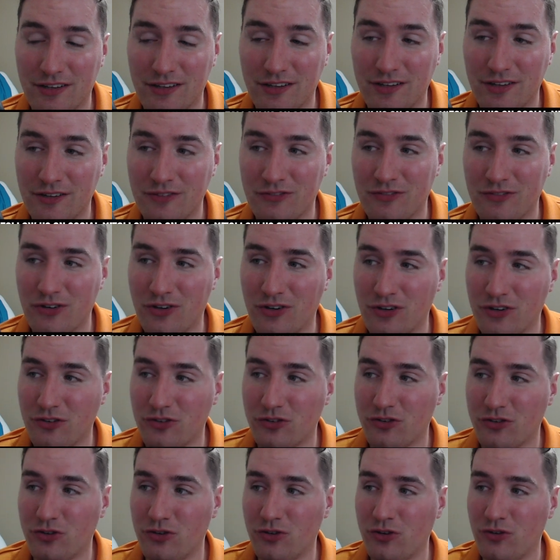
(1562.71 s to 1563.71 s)
If you're
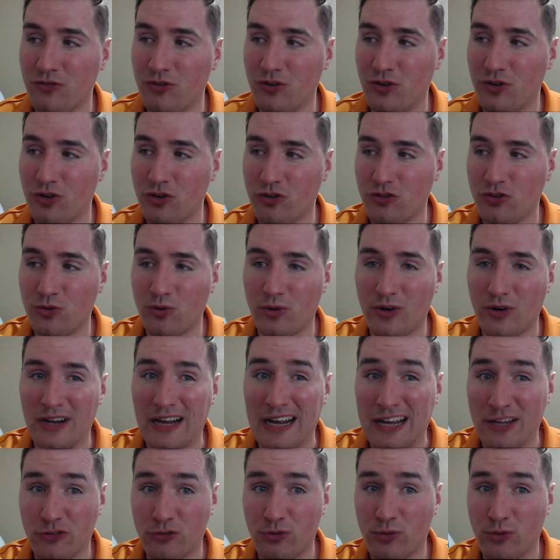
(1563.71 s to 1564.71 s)
a
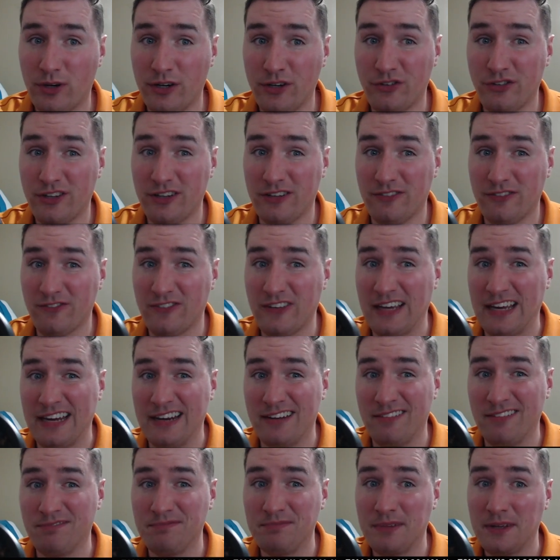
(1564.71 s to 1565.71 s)
Stewart-Haas racing
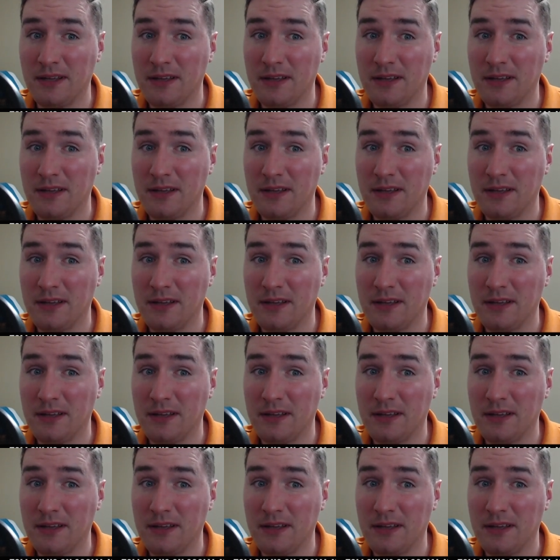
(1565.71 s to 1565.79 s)
fan,